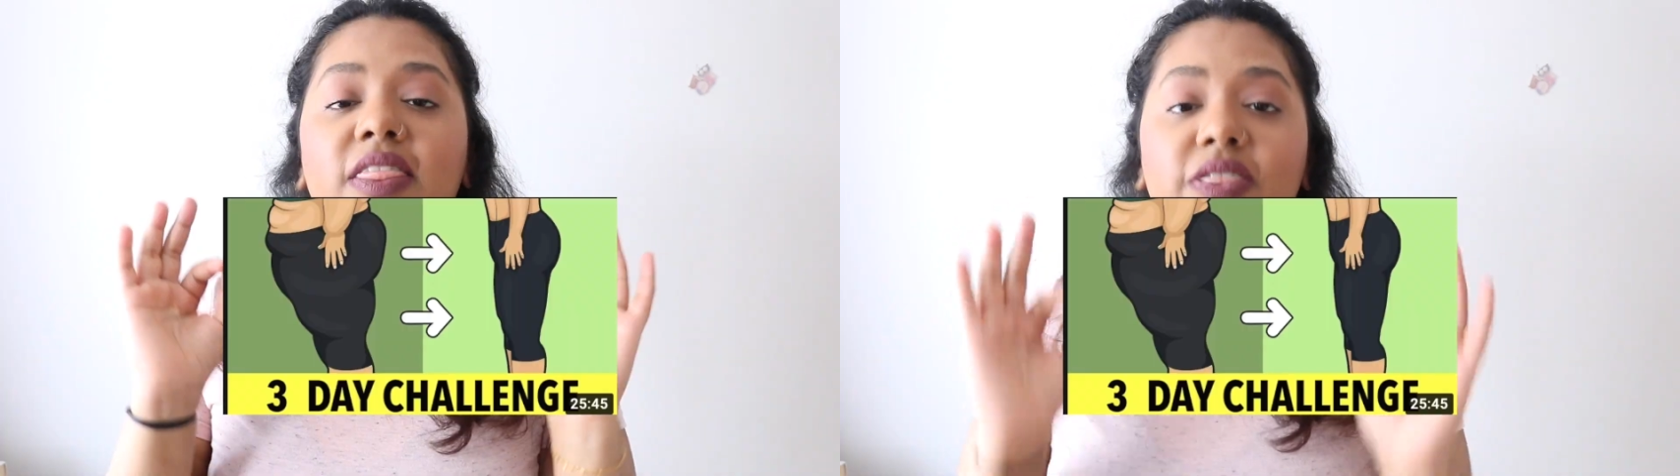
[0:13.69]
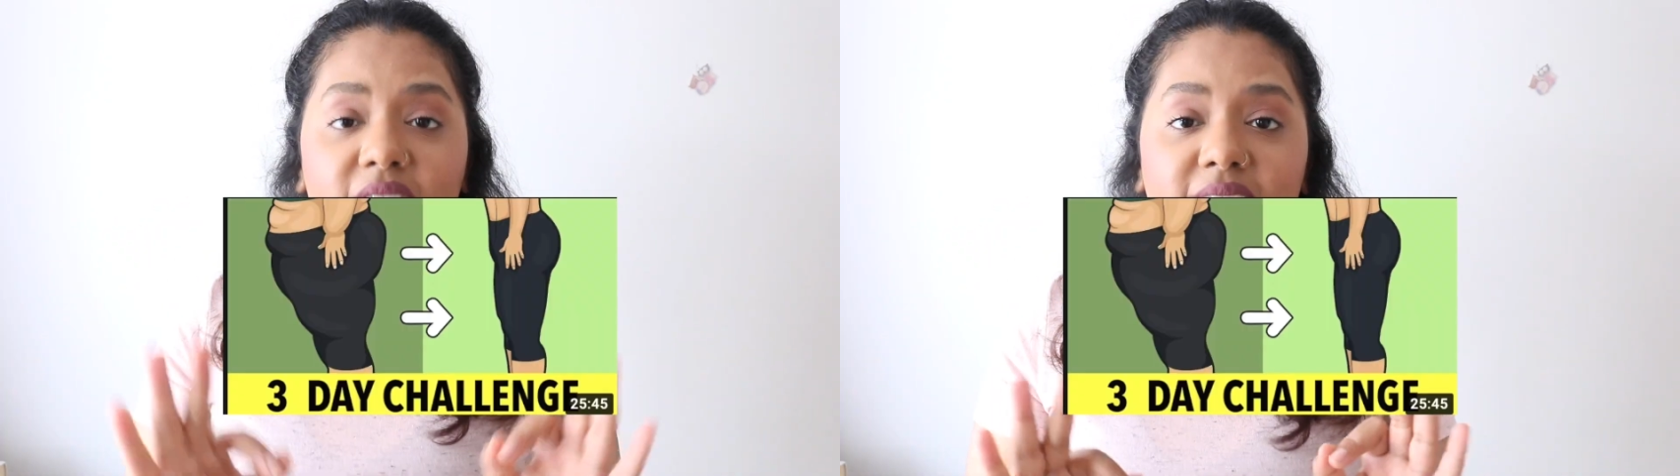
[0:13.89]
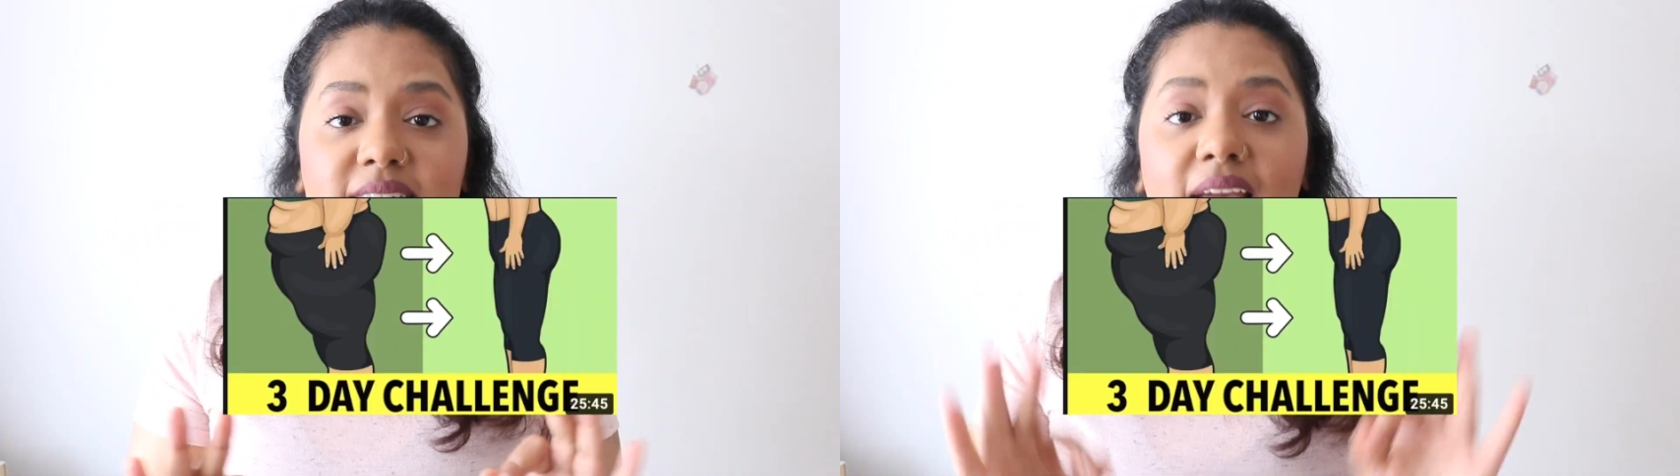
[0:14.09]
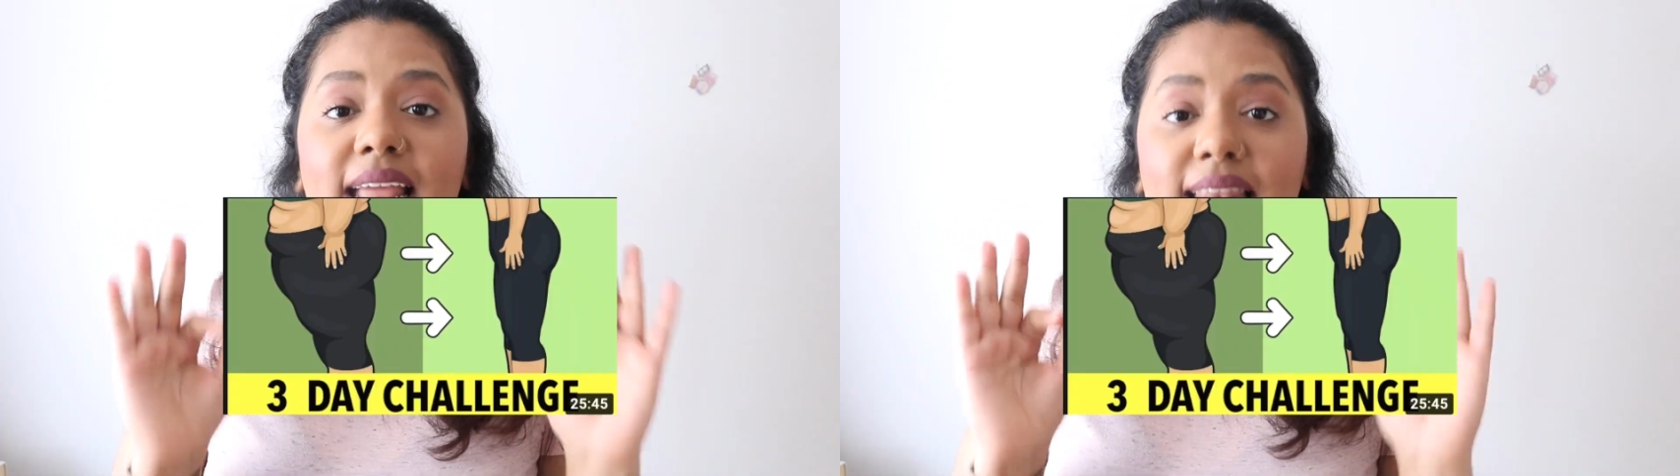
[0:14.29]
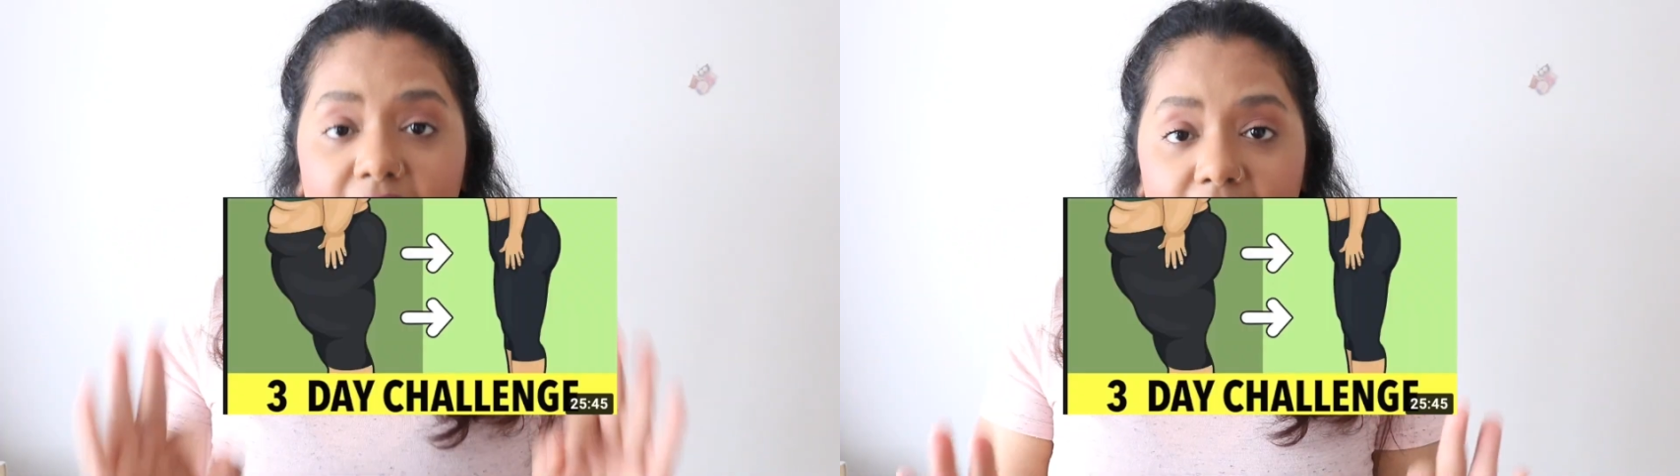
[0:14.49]

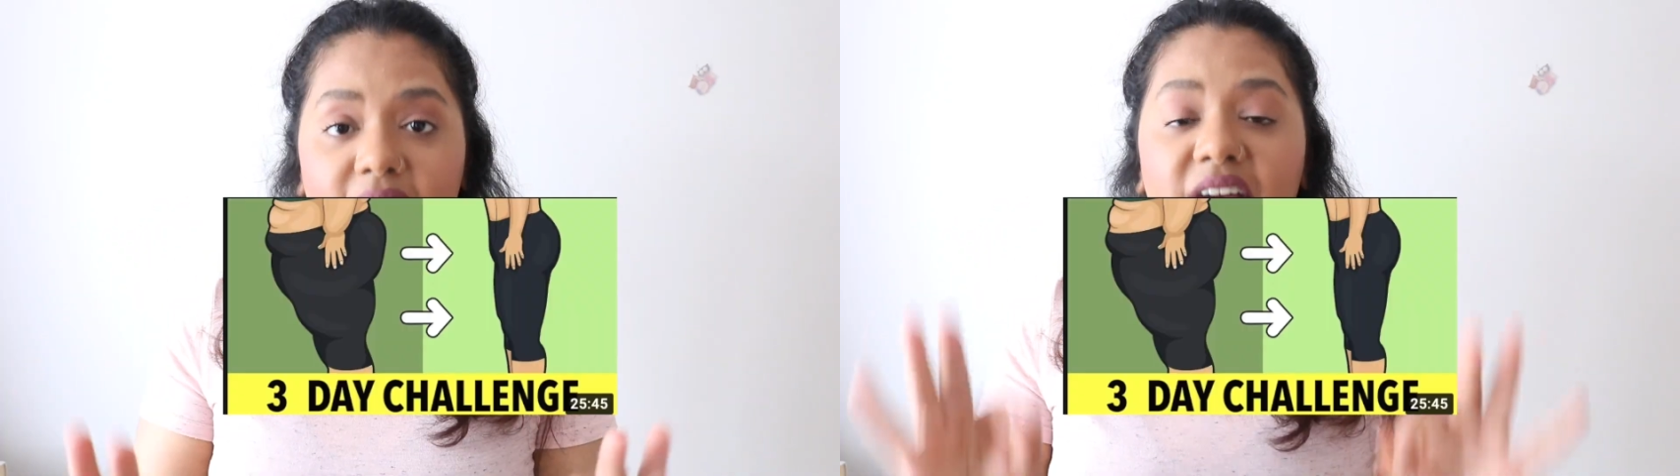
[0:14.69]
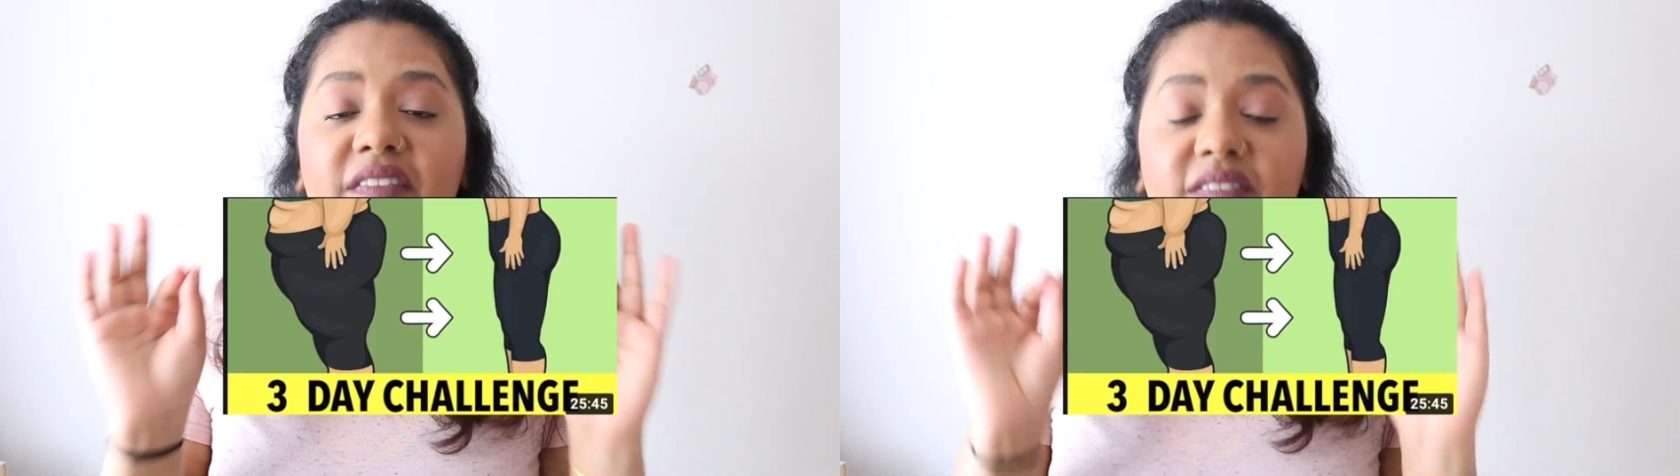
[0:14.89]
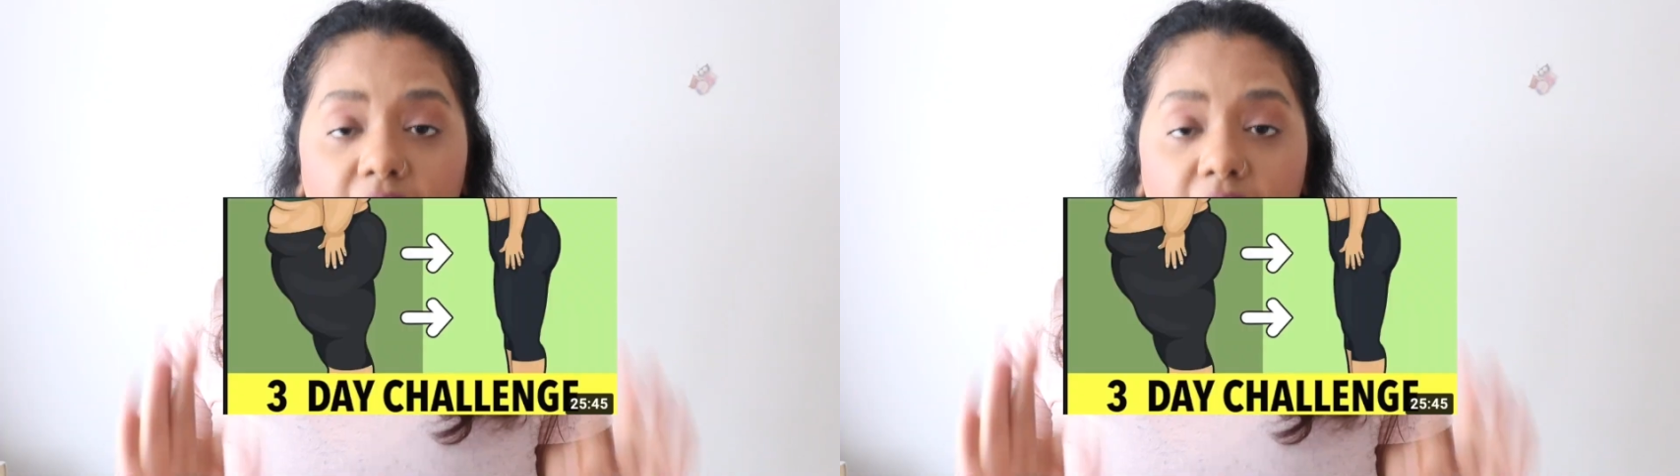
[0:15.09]
3-day leg